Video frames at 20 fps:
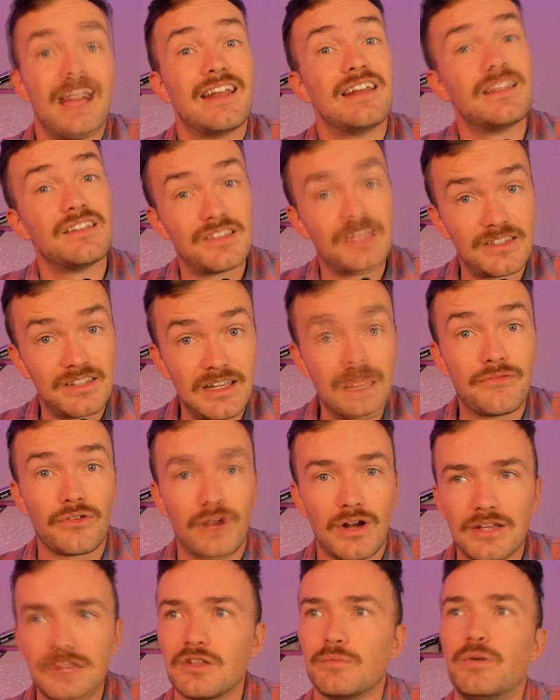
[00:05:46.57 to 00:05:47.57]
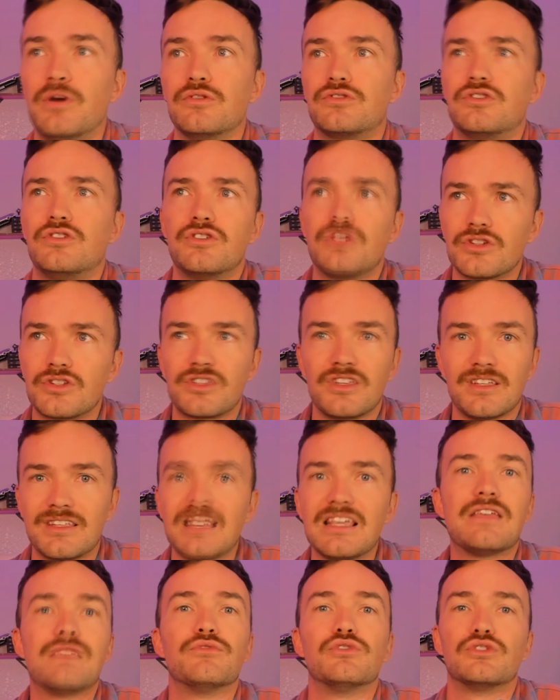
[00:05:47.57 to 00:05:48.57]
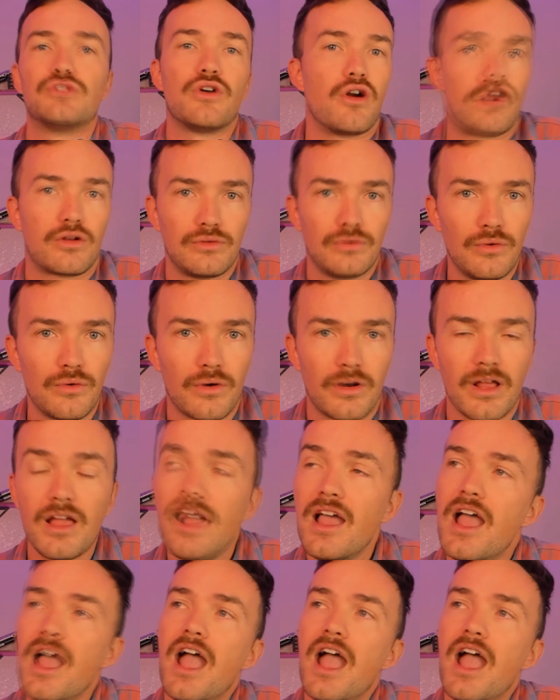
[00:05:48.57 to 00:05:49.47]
and a deceiver as opposed to just this evil dark lord.